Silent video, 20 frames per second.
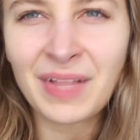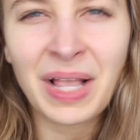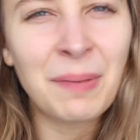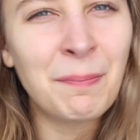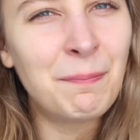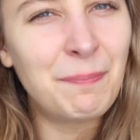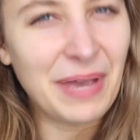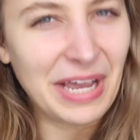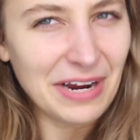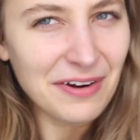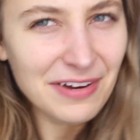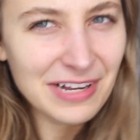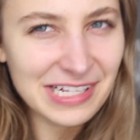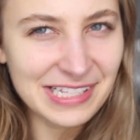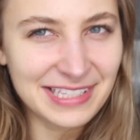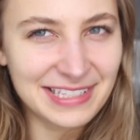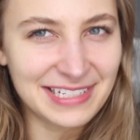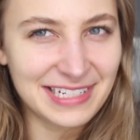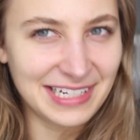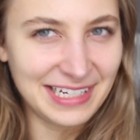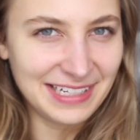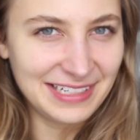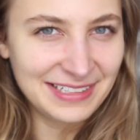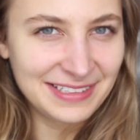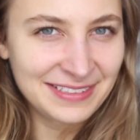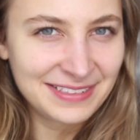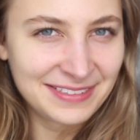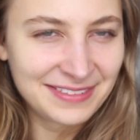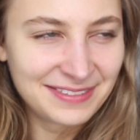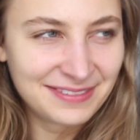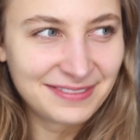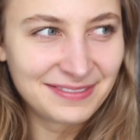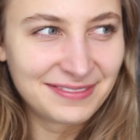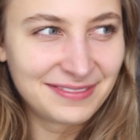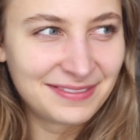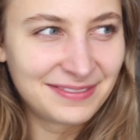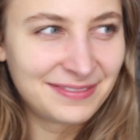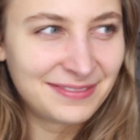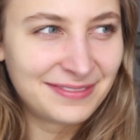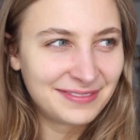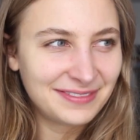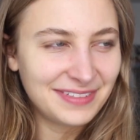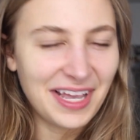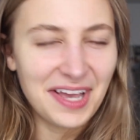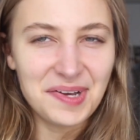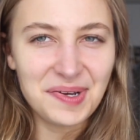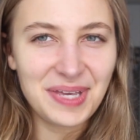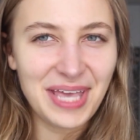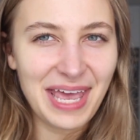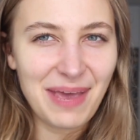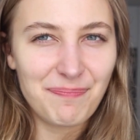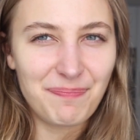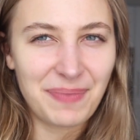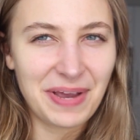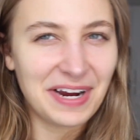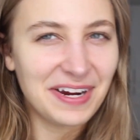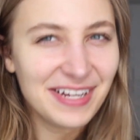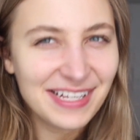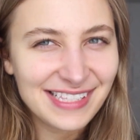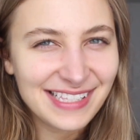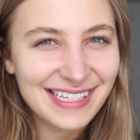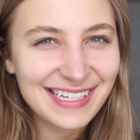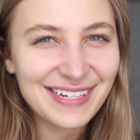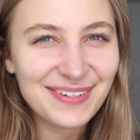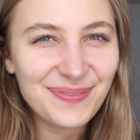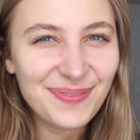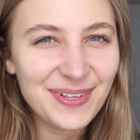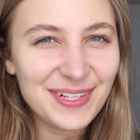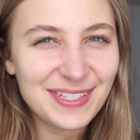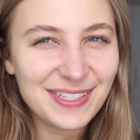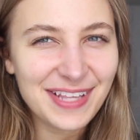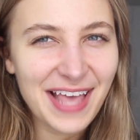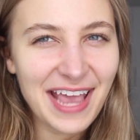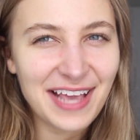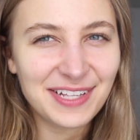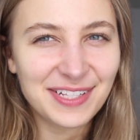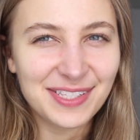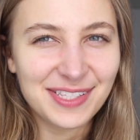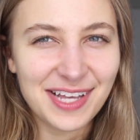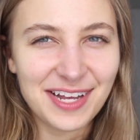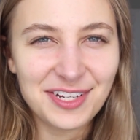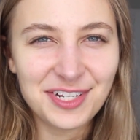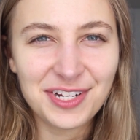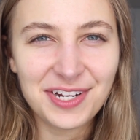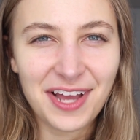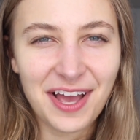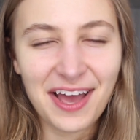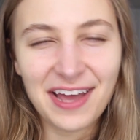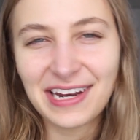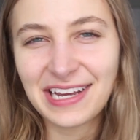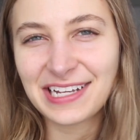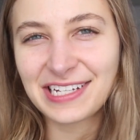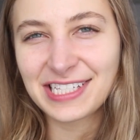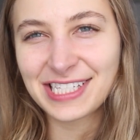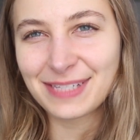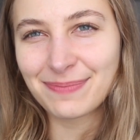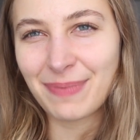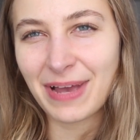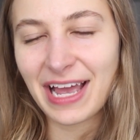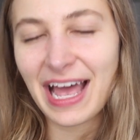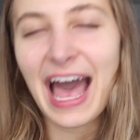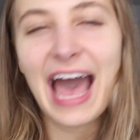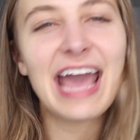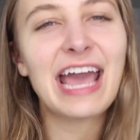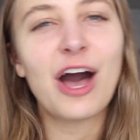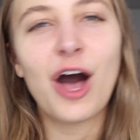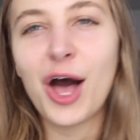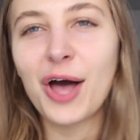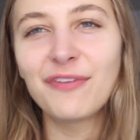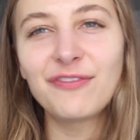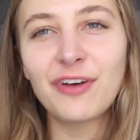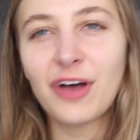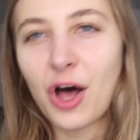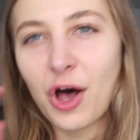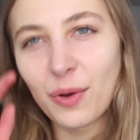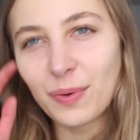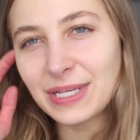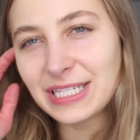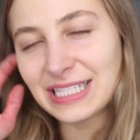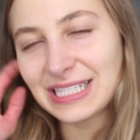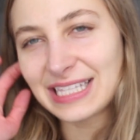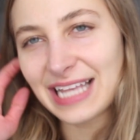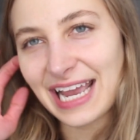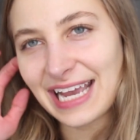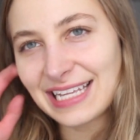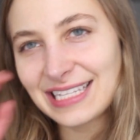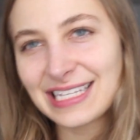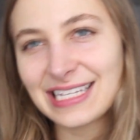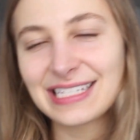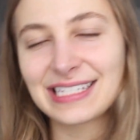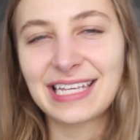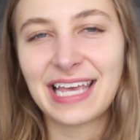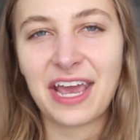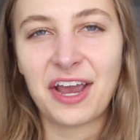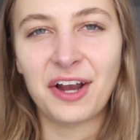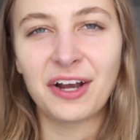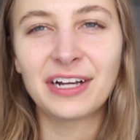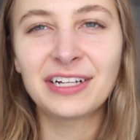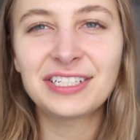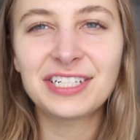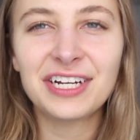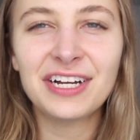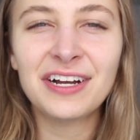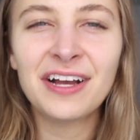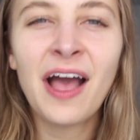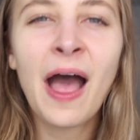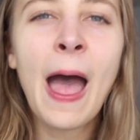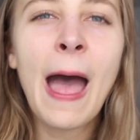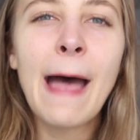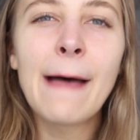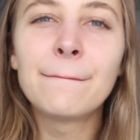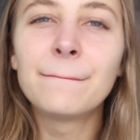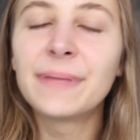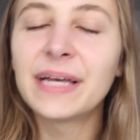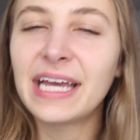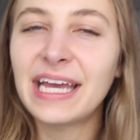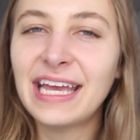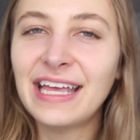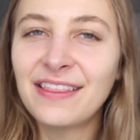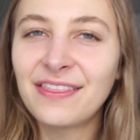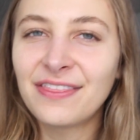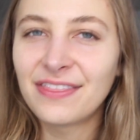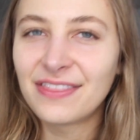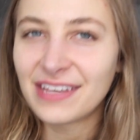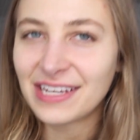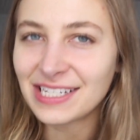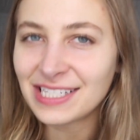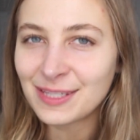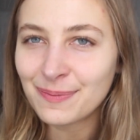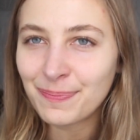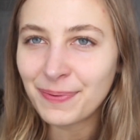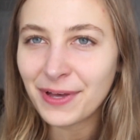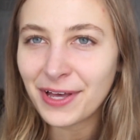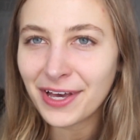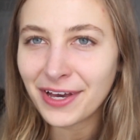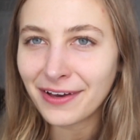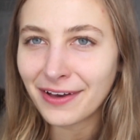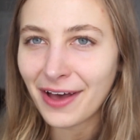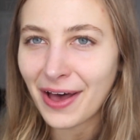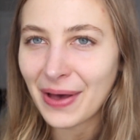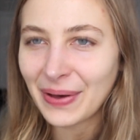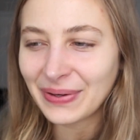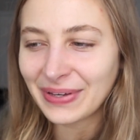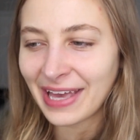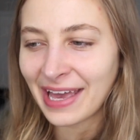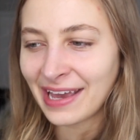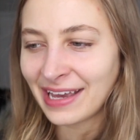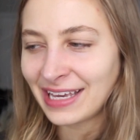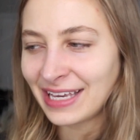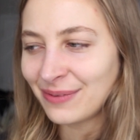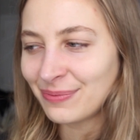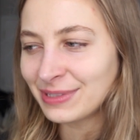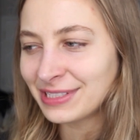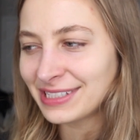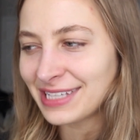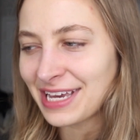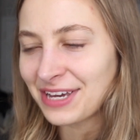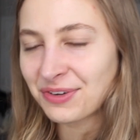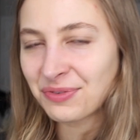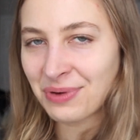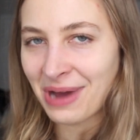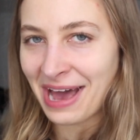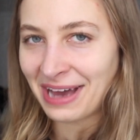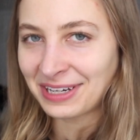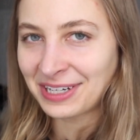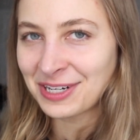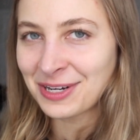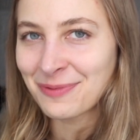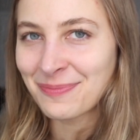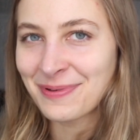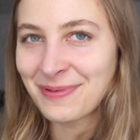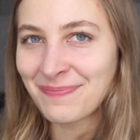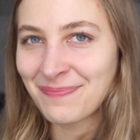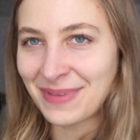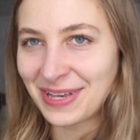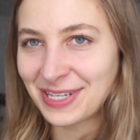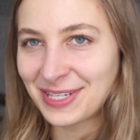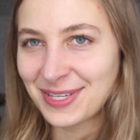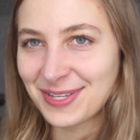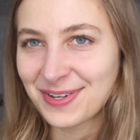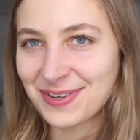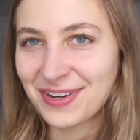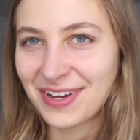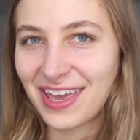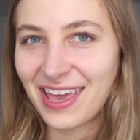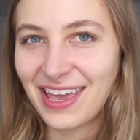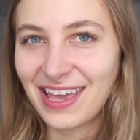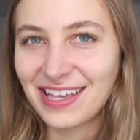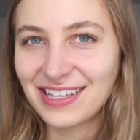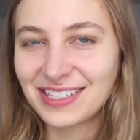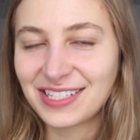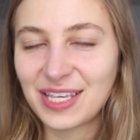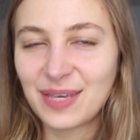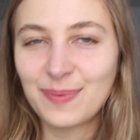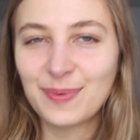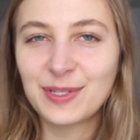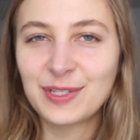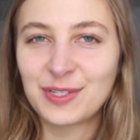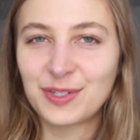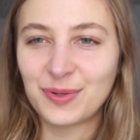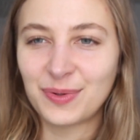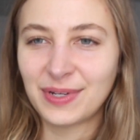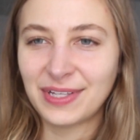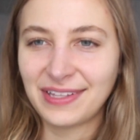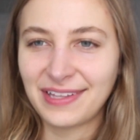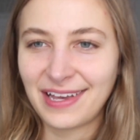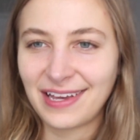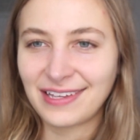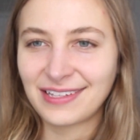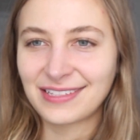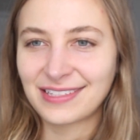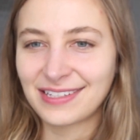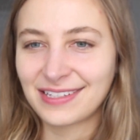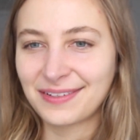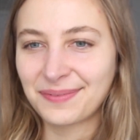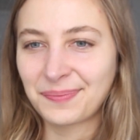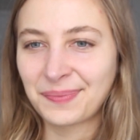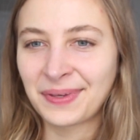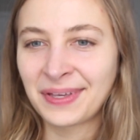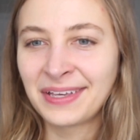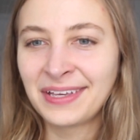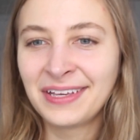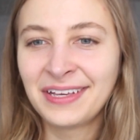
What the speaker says: Barristan. Okay, Barristan was like such an unexpected, I've always liked his character, but in this book, okay, he was like cracking open mysteries, he was doing like some